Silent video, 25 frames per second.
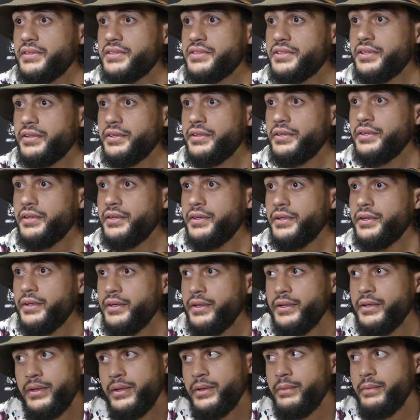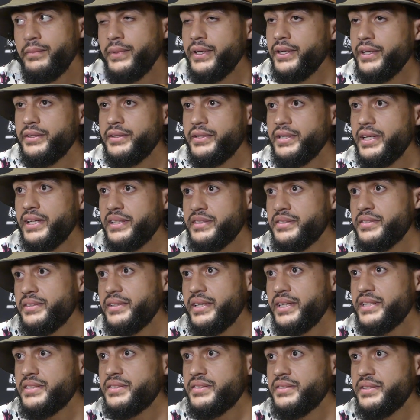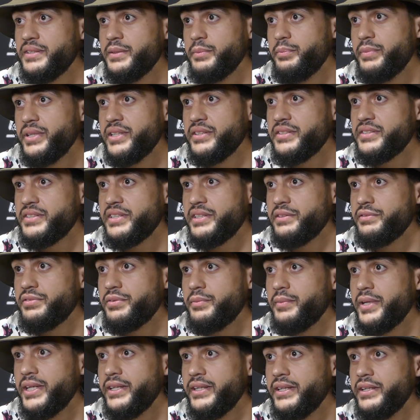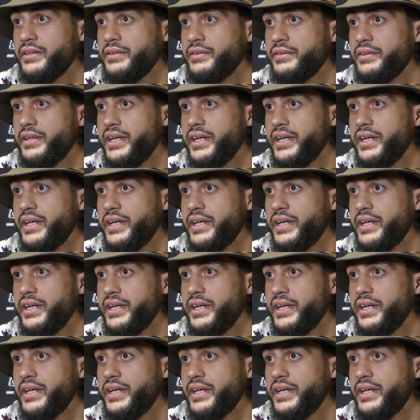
So, and that's the biggest thing for me now.